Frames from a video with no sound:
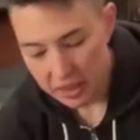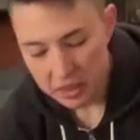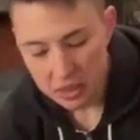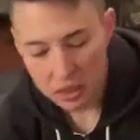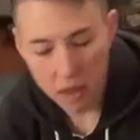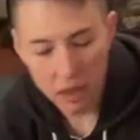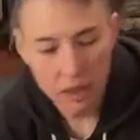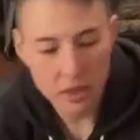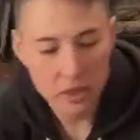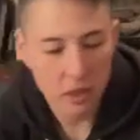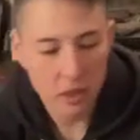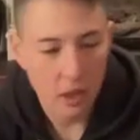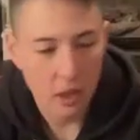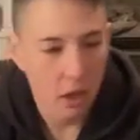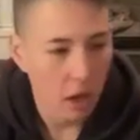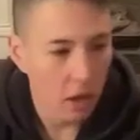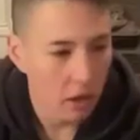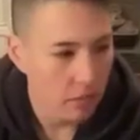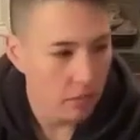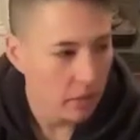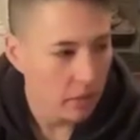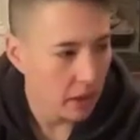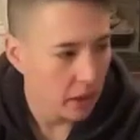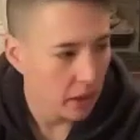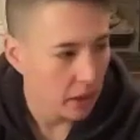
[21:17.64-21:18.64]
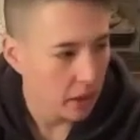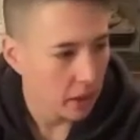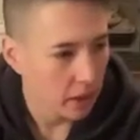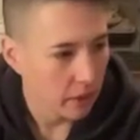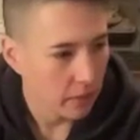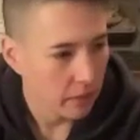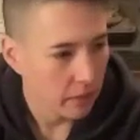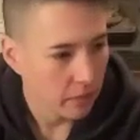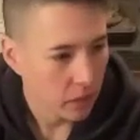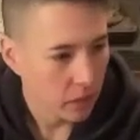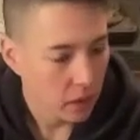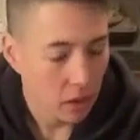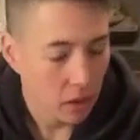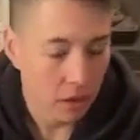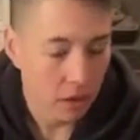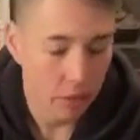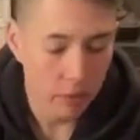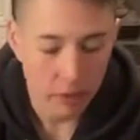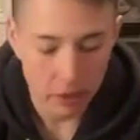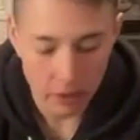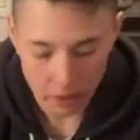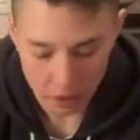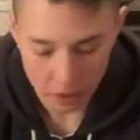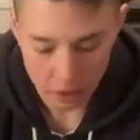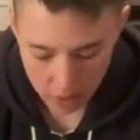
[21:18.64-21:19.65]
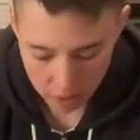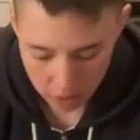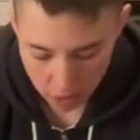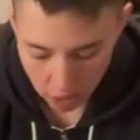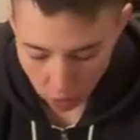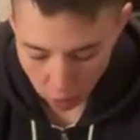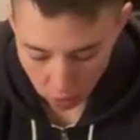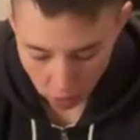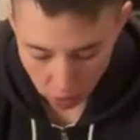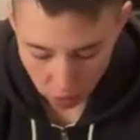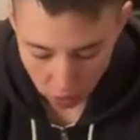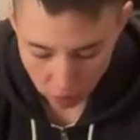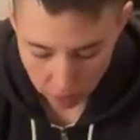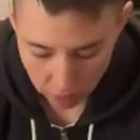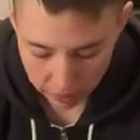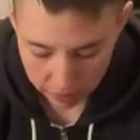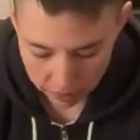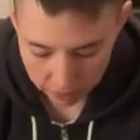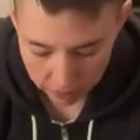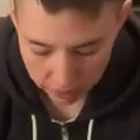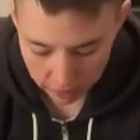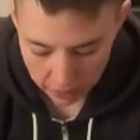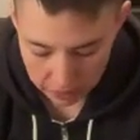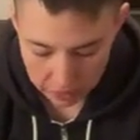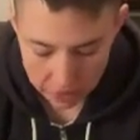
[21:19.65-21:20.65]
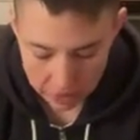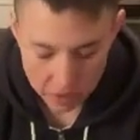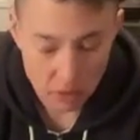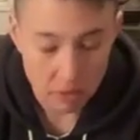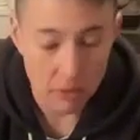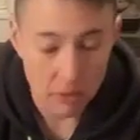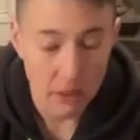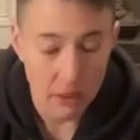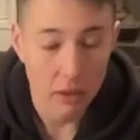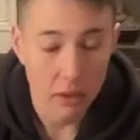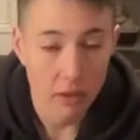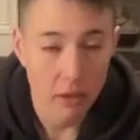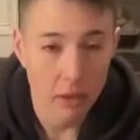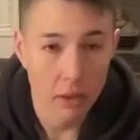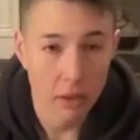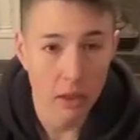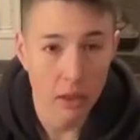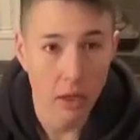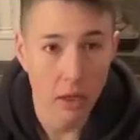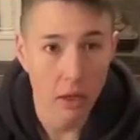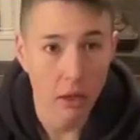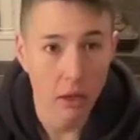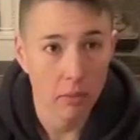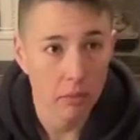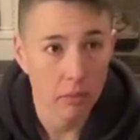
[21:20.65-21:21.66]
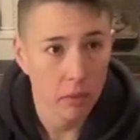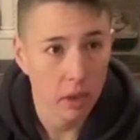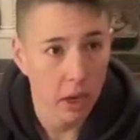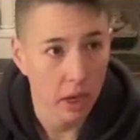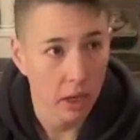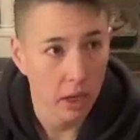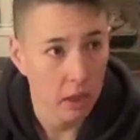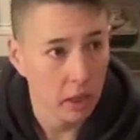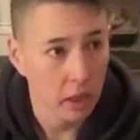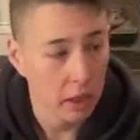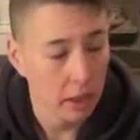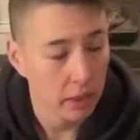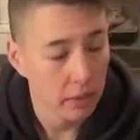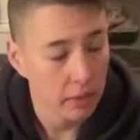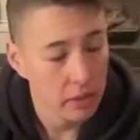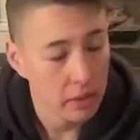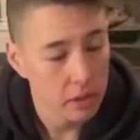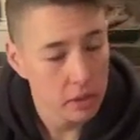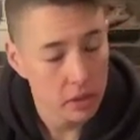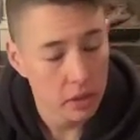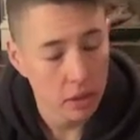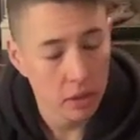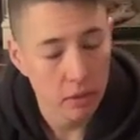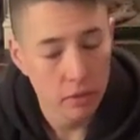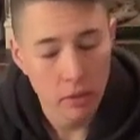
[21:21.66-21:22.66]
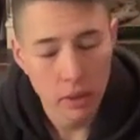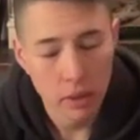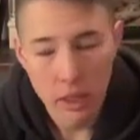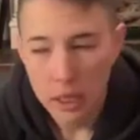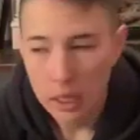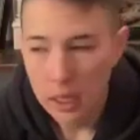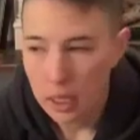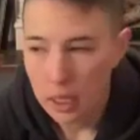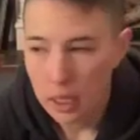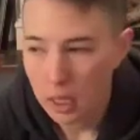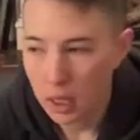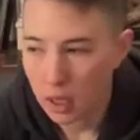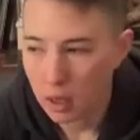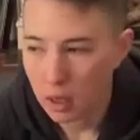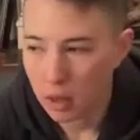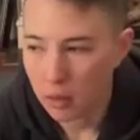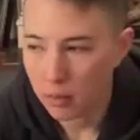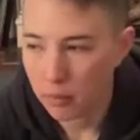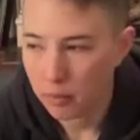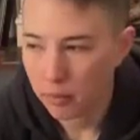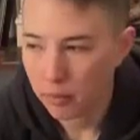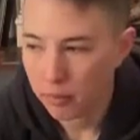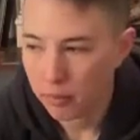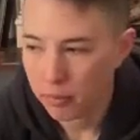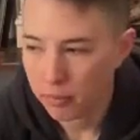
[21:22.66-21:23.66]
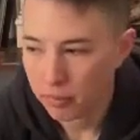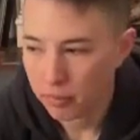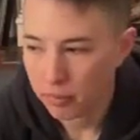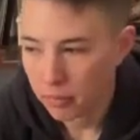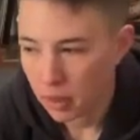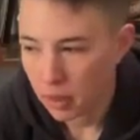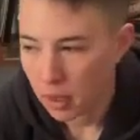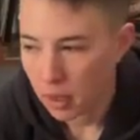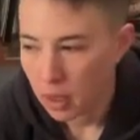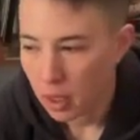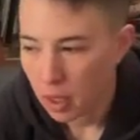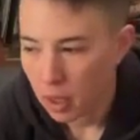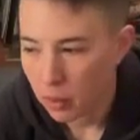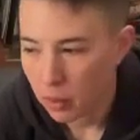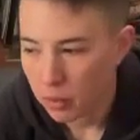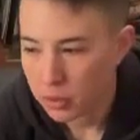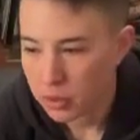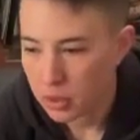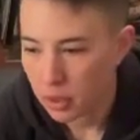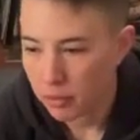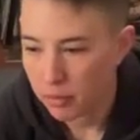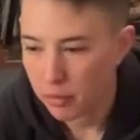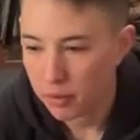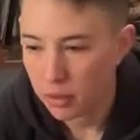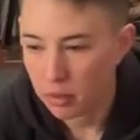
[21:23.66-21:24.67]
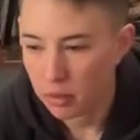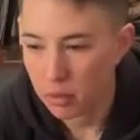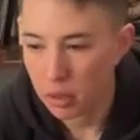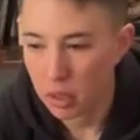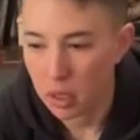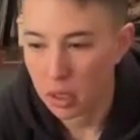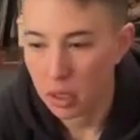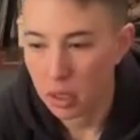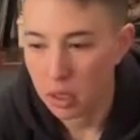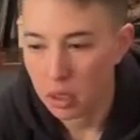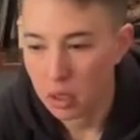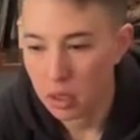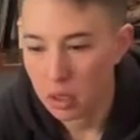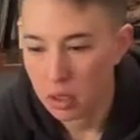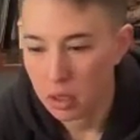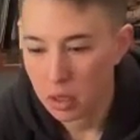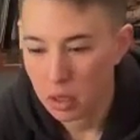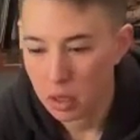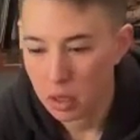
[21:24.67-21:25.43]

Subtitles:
it's on a coworker of mine lent it to me kindly. So I will definitely be.